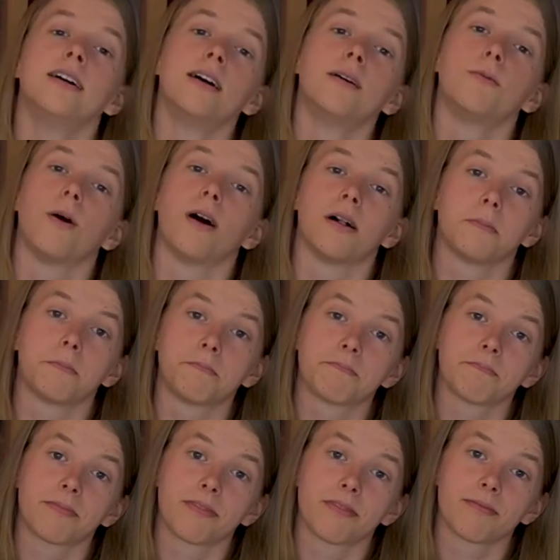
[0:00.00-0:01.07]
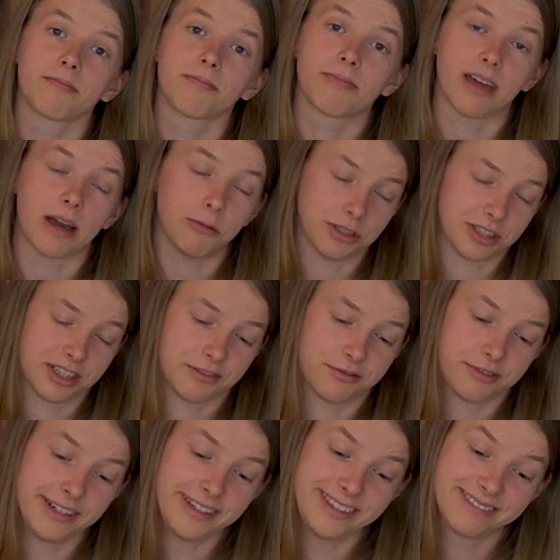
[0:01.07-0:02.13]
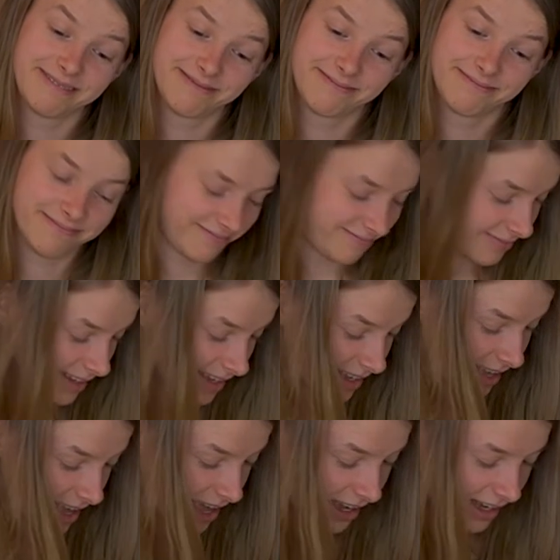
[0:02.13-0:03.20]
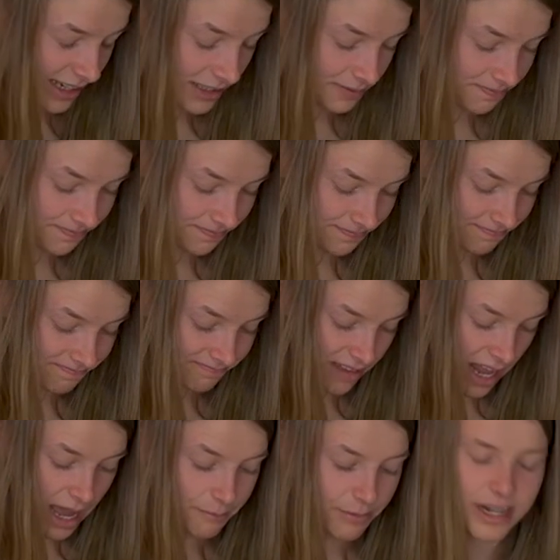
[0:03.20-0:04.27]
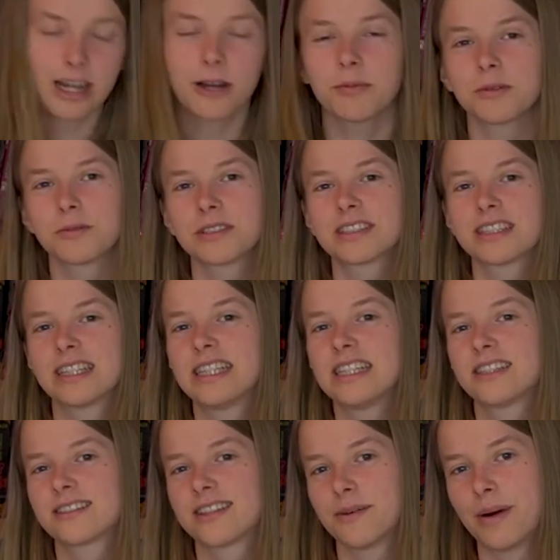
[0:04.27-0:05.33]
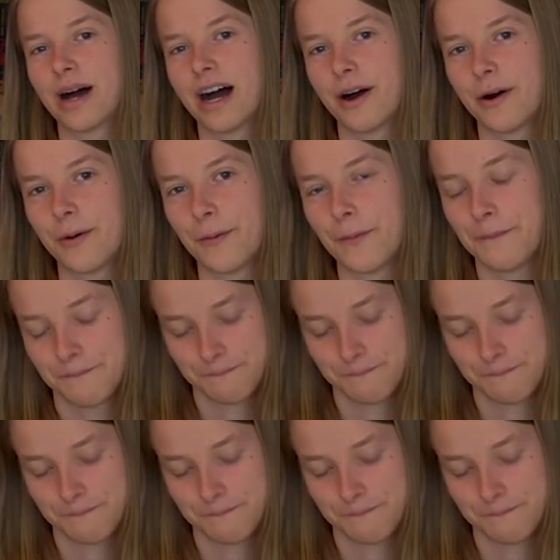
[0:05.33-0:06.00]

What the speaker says: Well, that was different. But I hope it was at least somehow